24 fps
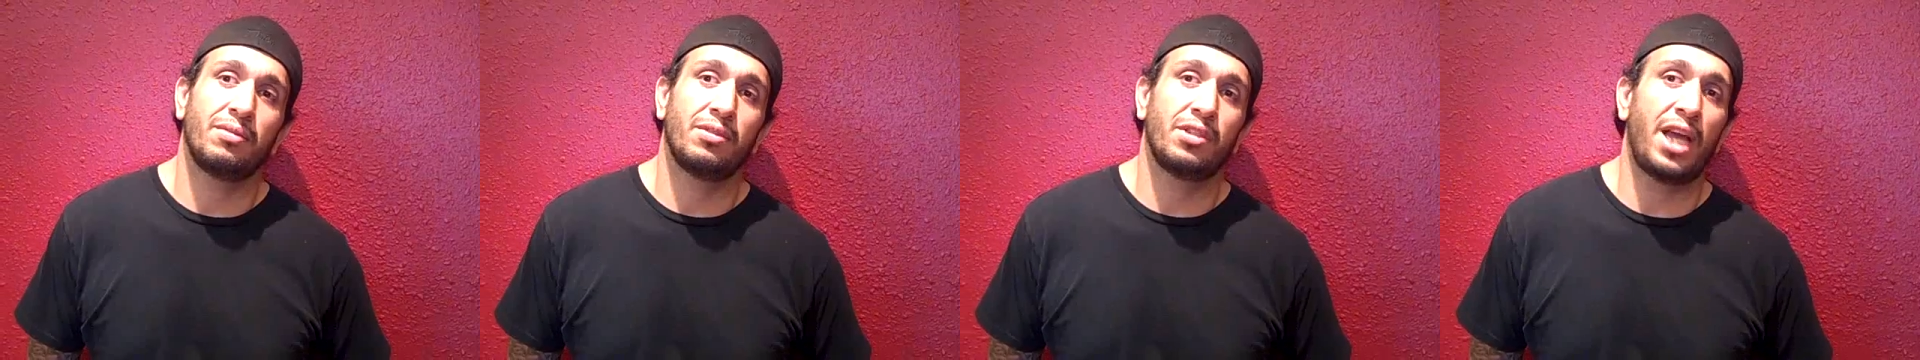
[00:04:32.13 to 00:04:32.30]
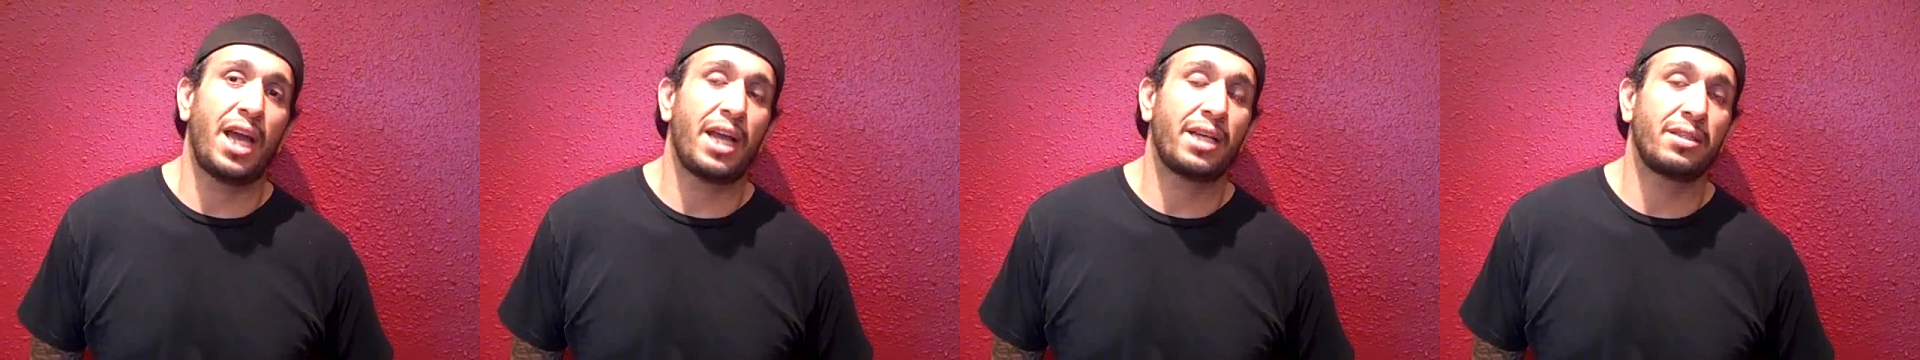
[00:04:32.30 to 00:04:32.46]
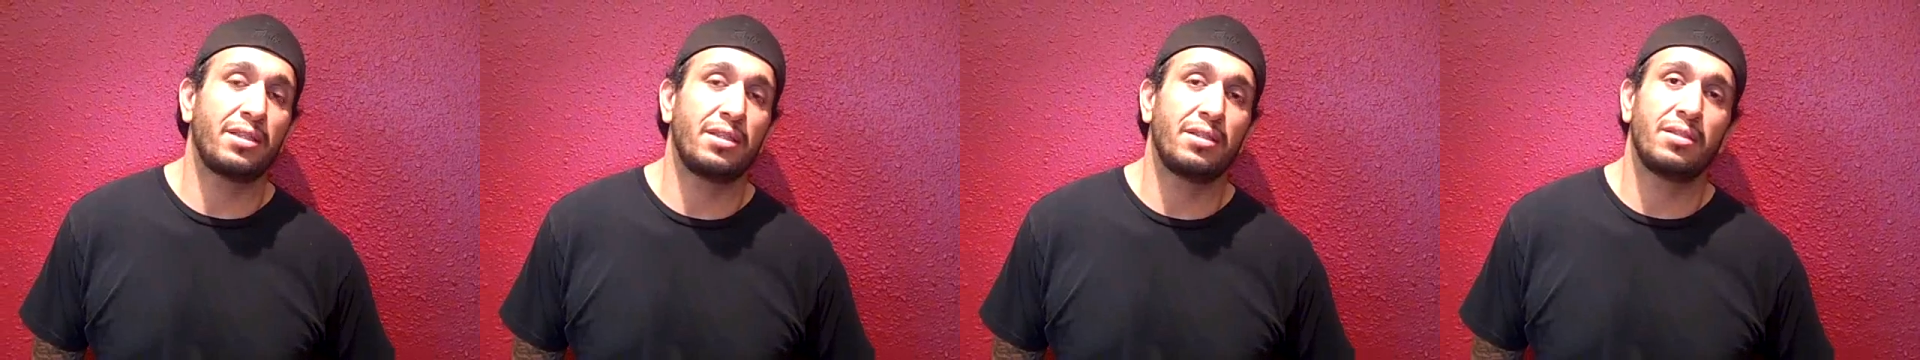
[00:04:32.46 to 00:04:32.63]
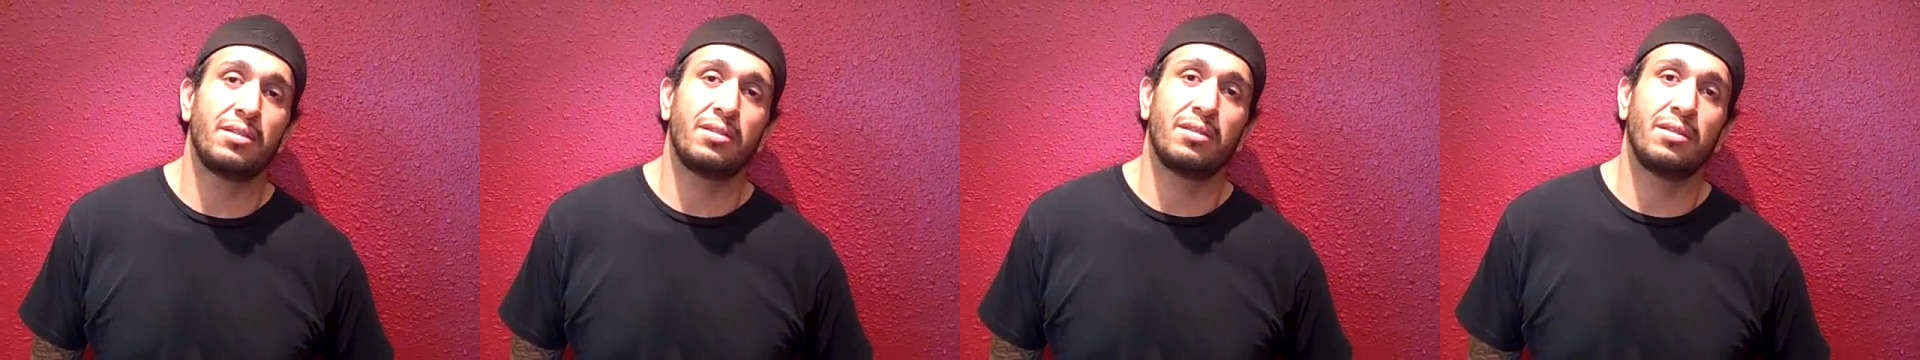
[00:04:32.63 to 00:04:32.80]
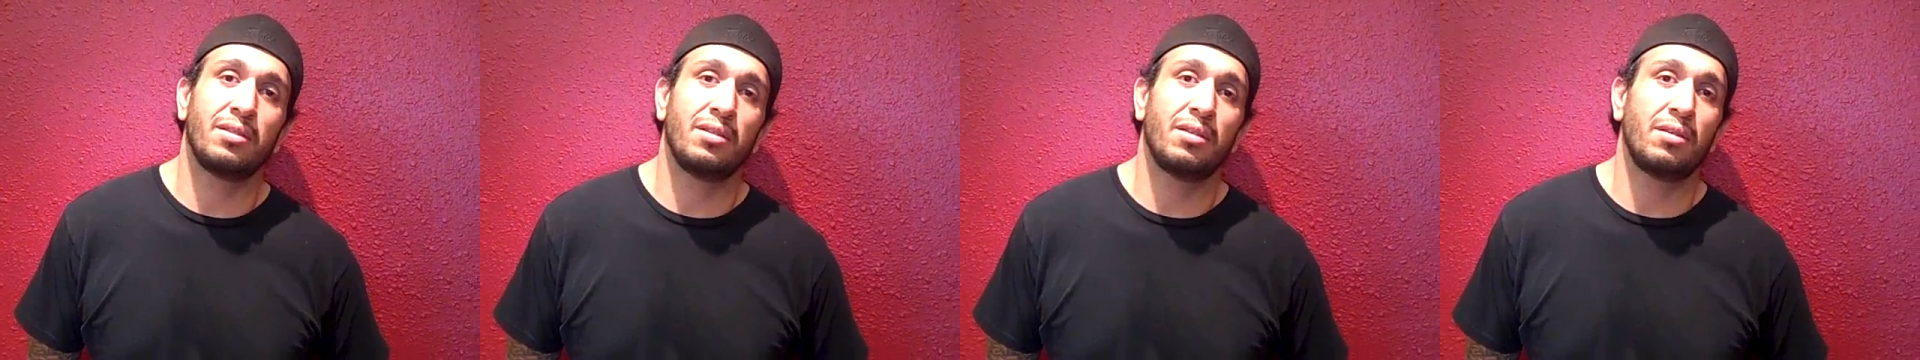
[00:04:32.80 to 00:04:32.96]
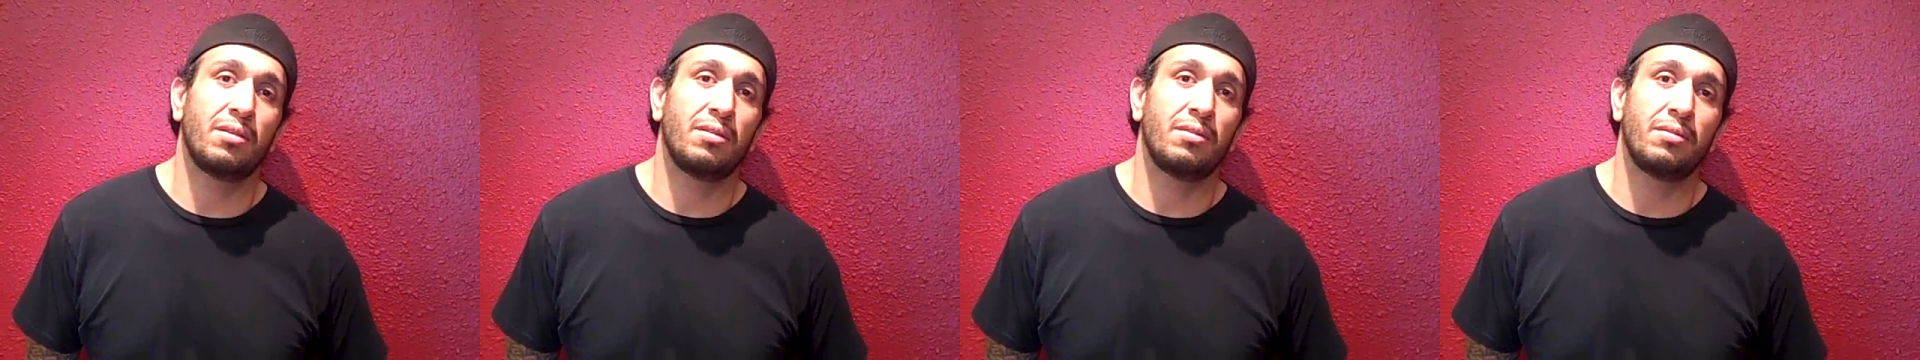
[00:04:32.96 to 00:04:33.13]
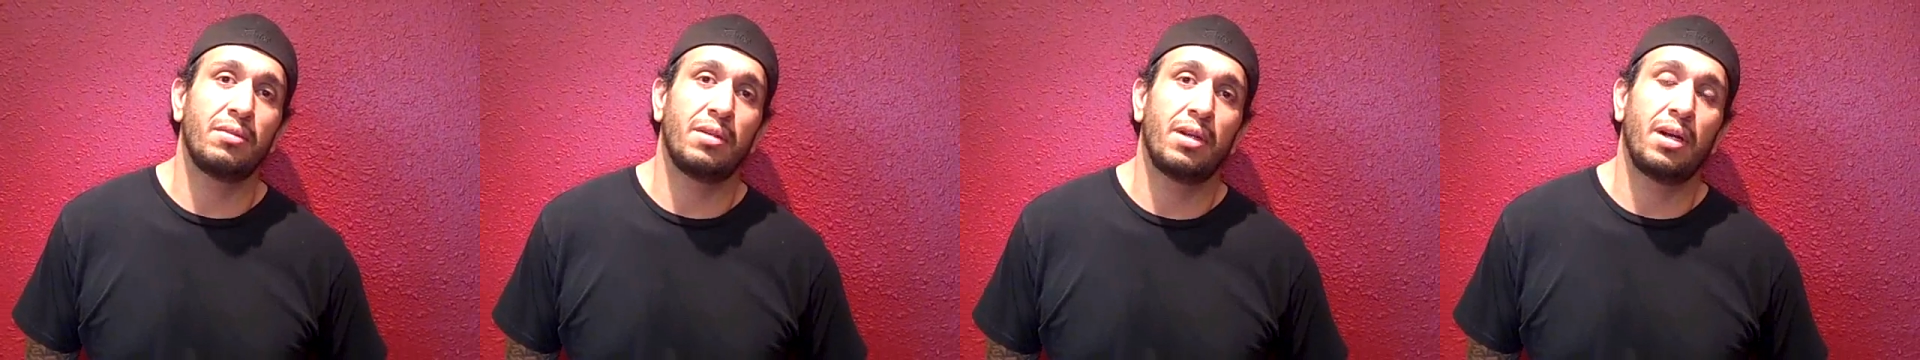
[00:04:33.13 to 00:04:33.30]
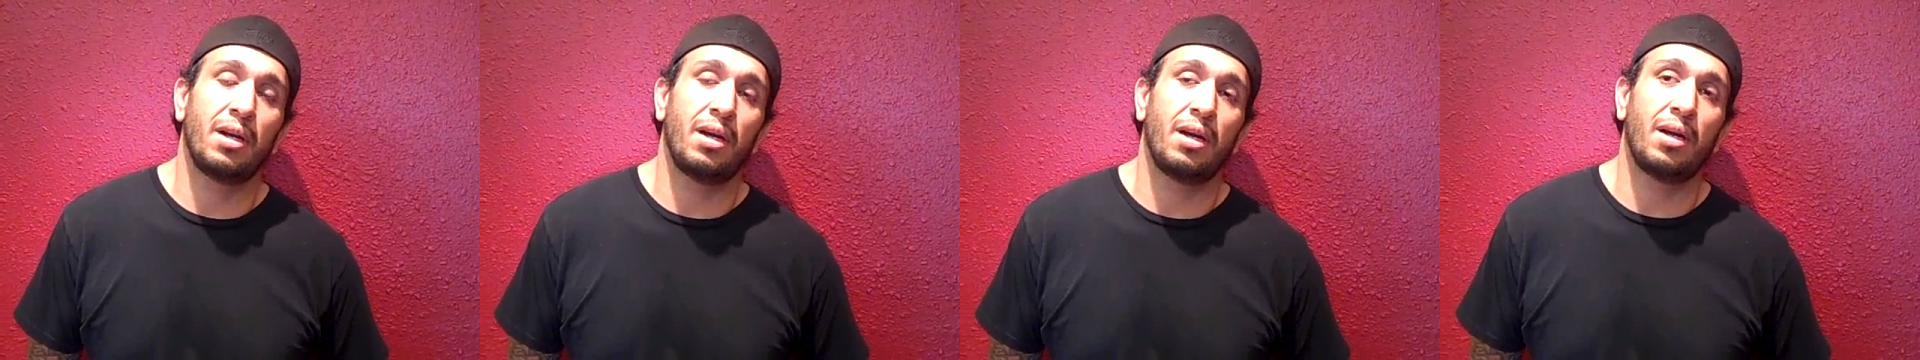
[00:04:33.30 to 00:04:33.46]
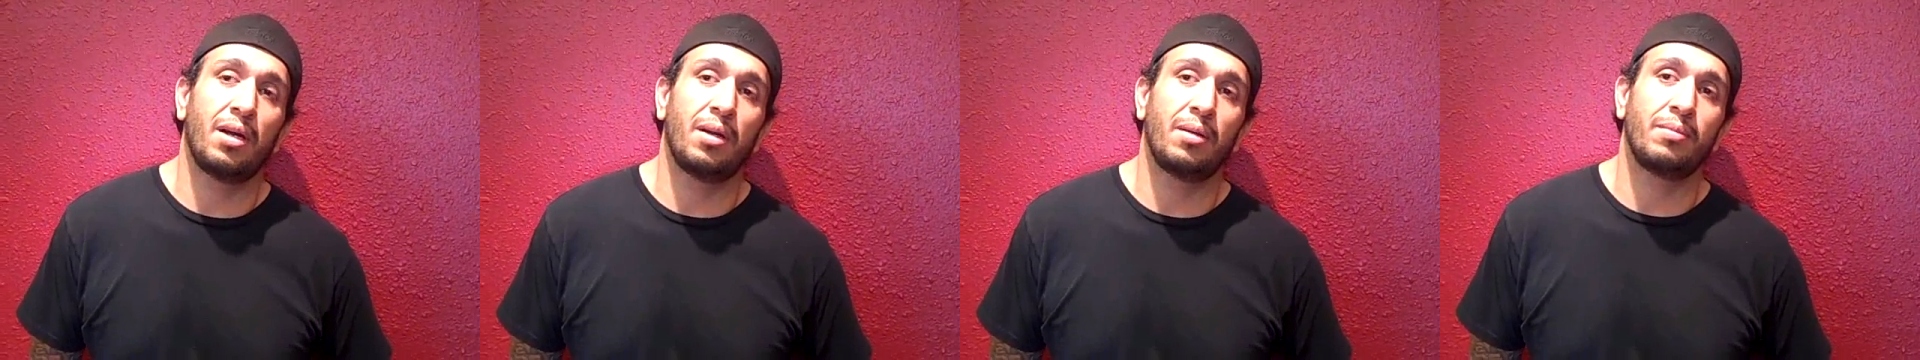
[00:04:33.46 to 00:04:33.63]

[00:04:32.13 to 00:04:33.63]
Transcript: Jackson's. You know, I